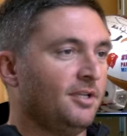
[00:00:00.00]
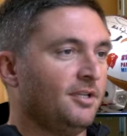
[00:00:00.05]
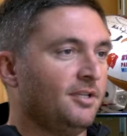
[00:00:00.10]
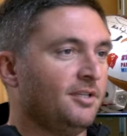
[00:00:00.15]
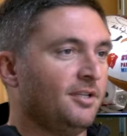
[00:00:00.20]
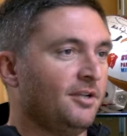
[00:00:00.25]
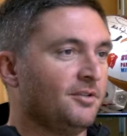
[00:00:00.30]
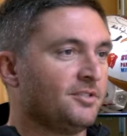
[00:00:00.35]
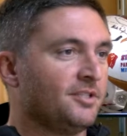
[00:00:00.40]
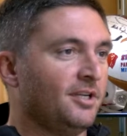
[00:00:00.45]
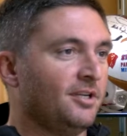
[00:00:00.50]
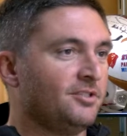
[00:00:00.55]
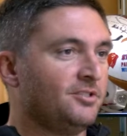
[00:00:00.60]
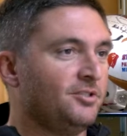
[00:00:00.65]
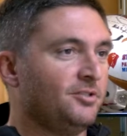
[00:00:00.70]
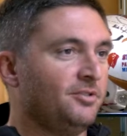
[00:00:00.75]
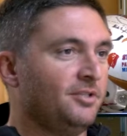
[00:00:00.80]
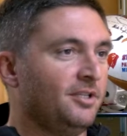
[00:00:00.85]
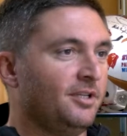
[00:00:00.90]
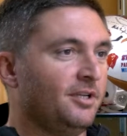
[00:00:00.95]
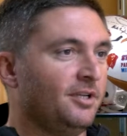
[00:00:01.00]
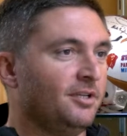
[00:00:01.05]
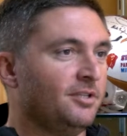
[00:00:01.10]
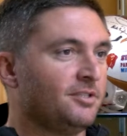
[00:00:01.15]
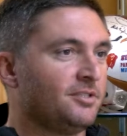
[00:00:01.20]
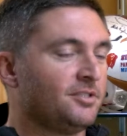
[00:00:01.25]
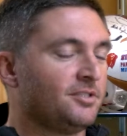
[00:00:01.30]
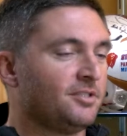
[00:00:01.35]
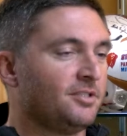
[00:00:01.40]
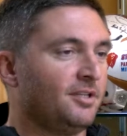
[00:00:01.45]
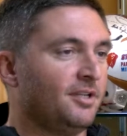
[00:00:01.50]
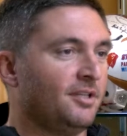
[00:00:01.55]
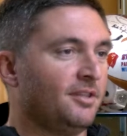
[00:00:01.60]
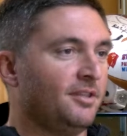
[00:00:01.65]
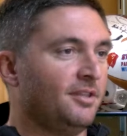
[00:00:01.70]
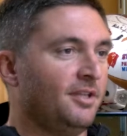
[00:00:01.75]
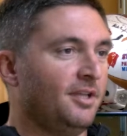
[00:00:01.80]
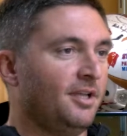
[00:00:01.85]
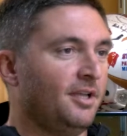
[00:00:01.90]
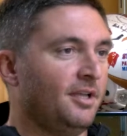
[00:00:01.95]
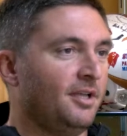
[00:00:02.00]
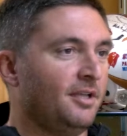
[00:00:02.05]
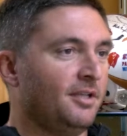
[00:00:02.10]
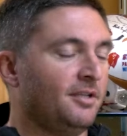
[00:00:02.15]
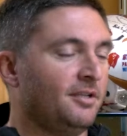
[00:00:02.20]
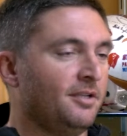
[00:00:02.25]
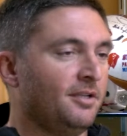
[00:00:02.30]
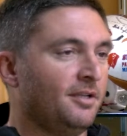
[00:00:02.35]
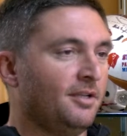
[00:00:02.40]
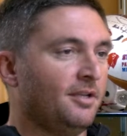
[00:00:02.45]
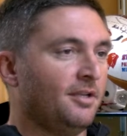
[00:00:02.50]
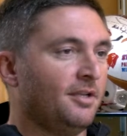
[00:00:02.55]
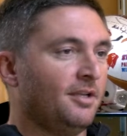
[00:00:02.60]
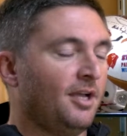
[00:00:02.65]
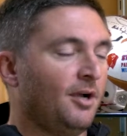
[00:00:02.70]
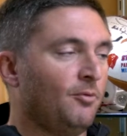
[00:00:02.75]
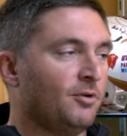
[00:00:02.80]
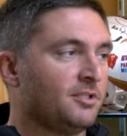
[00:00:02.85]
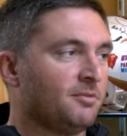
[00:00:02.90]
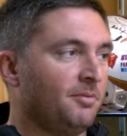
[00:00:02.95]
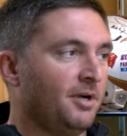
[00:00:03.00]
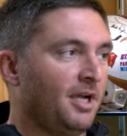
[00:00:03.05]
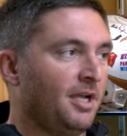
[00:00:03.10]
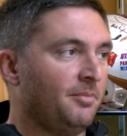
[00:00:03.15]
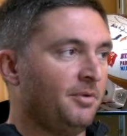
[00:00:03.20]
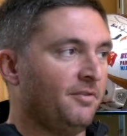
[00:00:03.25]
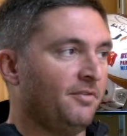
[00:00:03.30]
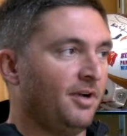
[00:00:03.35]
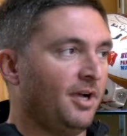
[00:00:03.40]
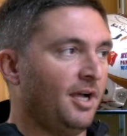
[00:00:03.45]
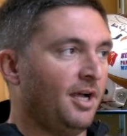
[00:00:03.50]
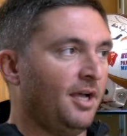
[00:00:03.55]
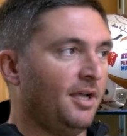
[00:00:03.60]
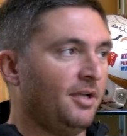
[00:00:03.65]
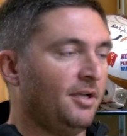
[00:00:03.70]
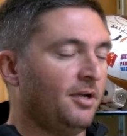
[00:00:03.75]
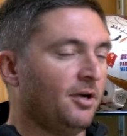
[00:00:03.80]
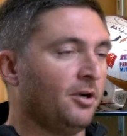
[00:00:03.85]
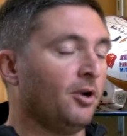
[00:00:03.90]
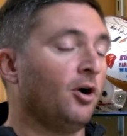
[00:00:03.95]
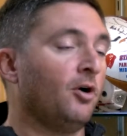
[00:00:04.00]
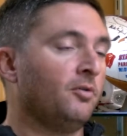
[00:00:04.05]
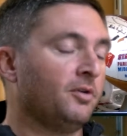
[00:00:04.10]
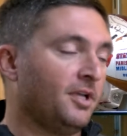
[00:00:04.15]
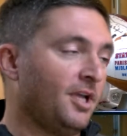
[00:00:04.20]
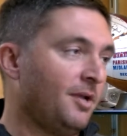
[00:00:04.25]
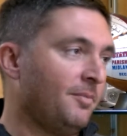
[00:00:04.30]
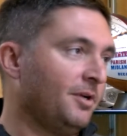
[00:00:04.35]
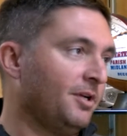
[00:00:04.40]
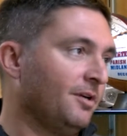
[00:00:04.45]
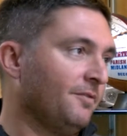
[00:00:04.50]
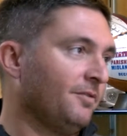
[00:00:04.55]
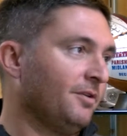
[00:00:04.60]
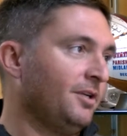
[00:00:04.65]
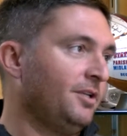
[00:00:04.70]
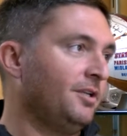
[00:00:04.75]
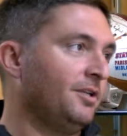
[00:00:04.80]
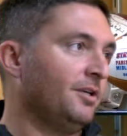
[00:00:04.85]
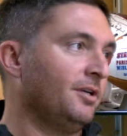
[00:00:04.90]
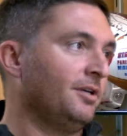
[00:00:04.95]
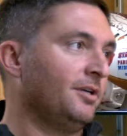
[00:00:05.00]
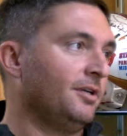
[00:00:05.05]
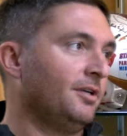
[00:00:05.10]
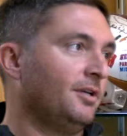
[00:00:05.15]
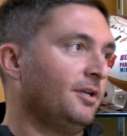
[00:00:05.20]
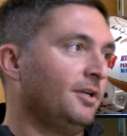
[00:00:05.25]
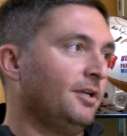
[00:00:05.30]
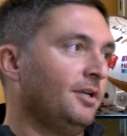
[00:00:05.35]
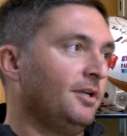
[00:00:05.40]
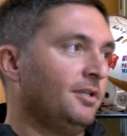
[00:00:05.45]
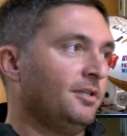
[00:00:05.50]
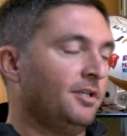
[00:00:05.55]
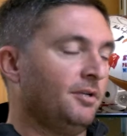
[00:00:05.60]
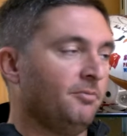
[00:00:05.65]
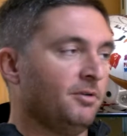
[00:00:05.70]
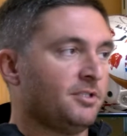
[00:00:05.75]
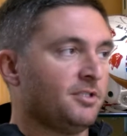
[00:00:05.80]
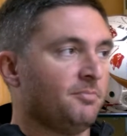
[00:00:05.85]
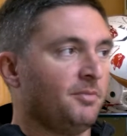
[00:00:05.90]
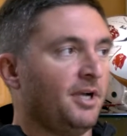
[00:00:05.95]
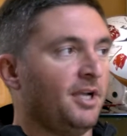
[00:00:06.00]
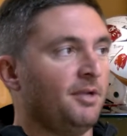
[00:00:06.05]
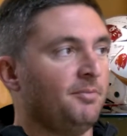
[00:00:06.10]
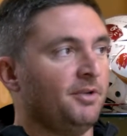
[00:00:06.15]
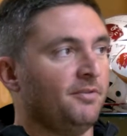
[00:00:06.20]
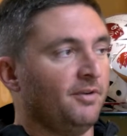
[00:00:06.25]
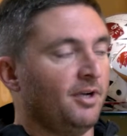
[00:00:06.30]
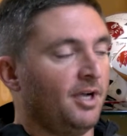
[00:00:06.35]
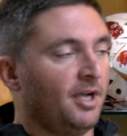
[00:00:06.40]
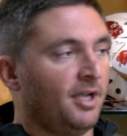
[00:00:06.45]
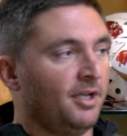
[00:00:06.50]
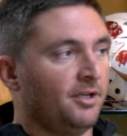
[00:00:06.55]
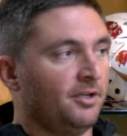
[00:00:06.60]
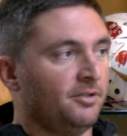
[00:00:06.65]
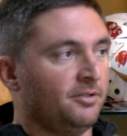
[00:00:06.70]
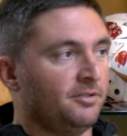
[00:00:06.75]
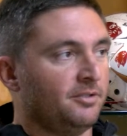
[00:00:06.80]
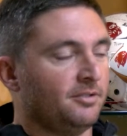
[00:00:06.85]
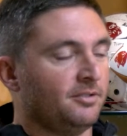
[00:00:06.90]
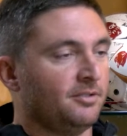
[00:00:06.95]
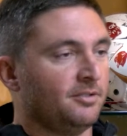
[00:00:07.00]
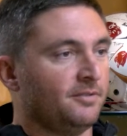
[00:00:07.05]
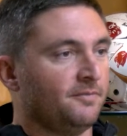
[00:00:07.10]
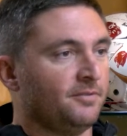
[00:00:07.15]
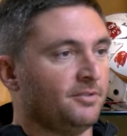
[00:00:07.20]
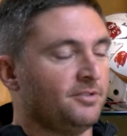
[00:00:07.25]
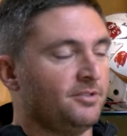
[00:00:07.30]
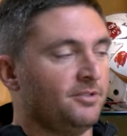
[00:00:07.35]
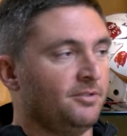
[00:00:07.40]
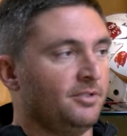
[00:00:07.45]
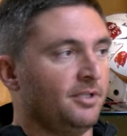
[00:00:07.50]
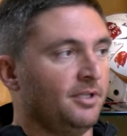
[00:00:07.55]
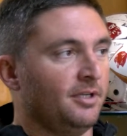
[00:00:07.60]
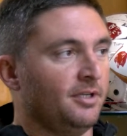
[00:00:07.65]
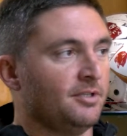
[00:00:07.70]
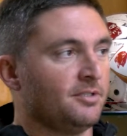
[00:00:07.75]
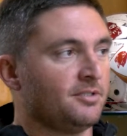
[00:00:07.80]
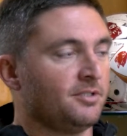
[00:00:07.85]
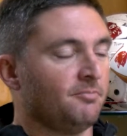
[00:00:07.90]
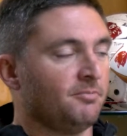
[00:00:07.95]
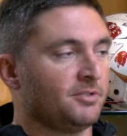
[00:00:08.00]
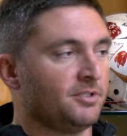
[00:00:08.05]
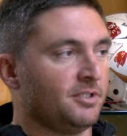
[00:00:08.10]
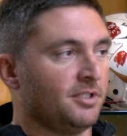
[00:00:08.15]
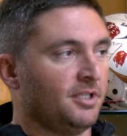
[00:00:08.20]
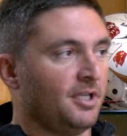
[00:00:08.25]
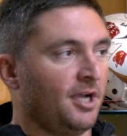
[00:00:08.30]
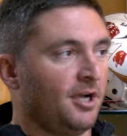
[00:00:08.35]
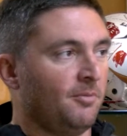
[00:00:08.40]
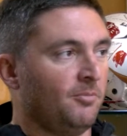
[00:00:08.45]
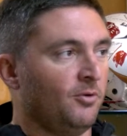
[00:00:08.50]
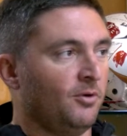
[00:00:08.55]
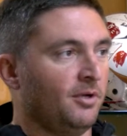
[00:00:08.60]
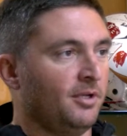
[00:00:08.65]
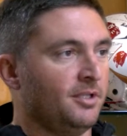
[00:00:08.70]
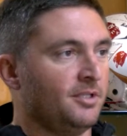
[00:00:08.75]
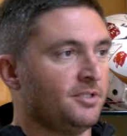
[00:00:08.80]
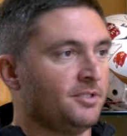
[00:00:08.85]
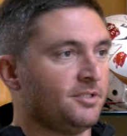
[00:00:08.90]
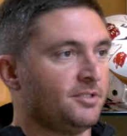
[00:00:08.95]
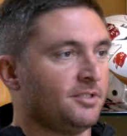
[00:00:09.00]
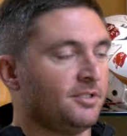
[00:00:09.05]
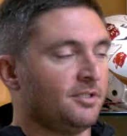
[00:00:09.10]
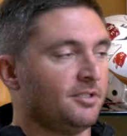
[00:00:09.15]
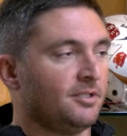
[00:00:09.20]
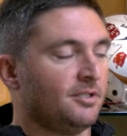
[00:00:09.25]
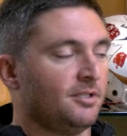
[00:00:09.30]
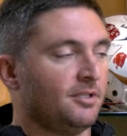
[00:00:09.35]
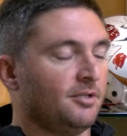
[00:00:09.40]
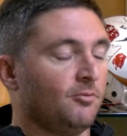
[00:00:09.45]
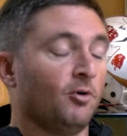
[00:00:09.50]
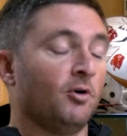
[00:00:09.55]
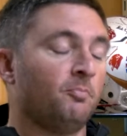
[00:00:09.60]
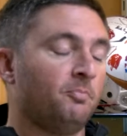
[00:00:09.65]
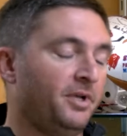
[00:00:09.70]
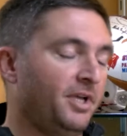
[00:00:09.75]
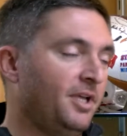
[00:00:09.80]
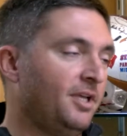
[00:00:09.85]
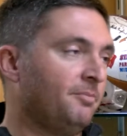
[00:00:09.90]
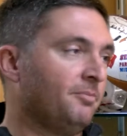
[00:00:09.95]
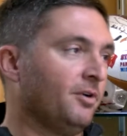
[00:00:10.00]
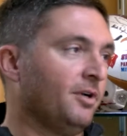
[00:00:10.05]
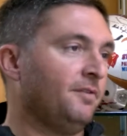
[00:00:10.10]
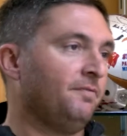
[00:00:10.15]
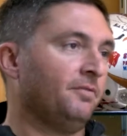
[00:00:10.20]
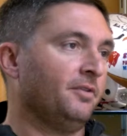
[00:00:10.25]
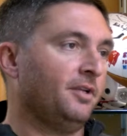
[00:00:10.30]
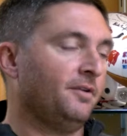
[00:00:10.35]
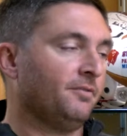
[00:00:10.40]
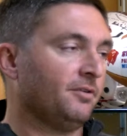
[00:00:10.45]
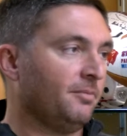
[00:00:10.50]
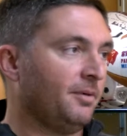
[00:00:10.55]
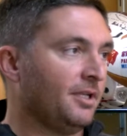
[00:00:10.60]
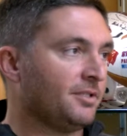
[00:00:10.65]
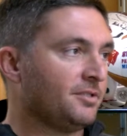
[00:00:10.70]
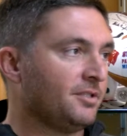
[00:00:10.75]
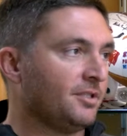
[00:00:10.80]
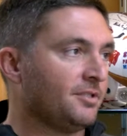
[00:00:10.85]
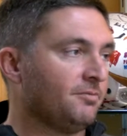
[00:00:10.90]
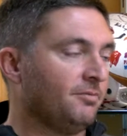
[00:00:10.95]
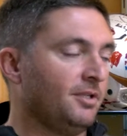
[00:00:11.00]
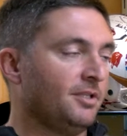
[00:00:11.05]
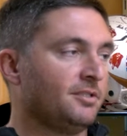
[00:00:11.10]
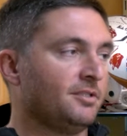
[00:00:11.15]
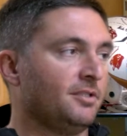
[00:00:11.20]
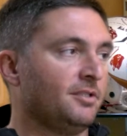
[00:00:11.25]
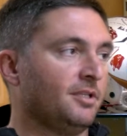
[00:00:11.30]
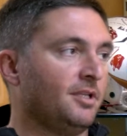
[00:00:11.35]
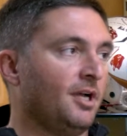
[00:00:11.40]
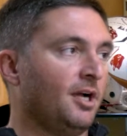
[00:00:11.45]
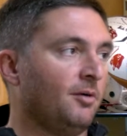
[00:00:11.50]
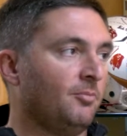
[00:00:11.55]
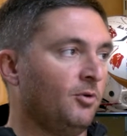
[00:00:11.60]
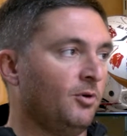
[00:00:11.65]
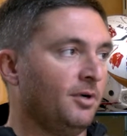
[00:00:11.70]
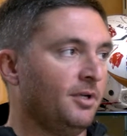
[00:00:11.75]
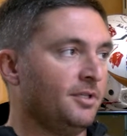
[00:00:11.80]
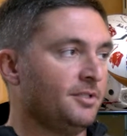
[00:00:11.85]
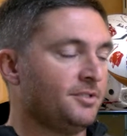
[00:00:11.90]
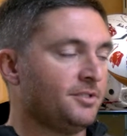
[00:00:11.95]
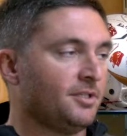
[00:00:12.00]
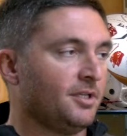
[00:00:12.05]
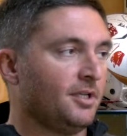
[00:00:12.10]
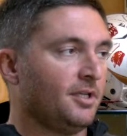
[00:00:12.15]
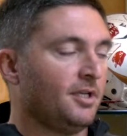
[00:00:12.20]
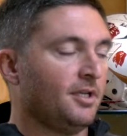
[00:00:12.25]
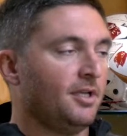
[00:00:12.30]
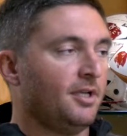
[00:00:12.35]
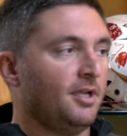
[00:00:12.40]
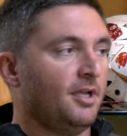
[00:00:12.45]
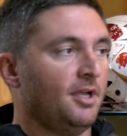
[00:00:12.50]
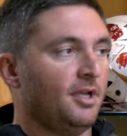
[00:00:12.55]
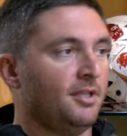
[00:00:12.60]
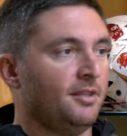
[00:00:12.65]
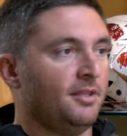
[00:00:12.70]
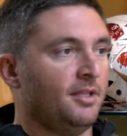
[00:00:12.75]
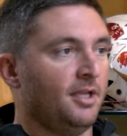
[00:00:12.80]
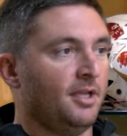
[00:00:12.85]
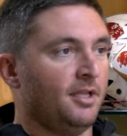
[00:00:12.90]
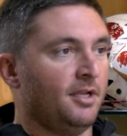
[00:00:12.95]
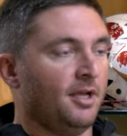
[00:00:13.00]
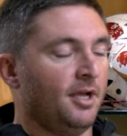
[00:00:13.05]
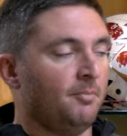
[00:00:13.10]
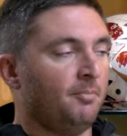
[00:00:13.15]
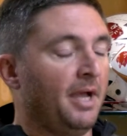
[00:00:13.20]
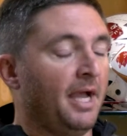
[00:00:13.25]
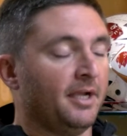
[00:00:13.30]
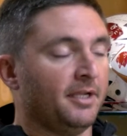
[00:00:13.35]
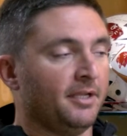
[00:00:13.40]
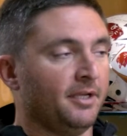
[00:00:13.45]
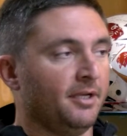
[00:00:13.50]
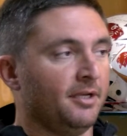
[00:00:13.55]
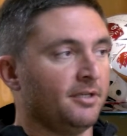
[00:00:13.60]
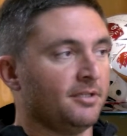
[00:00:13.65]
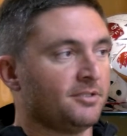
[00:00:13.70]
I was there 2 years, and then I went to Miami of Ohio. Came here for a year, then went to Miami of Ohio for 2 years, then was at the Cowboys. Well, Pitt briefly for about 6 weeks, then the Cowboys, and then back here.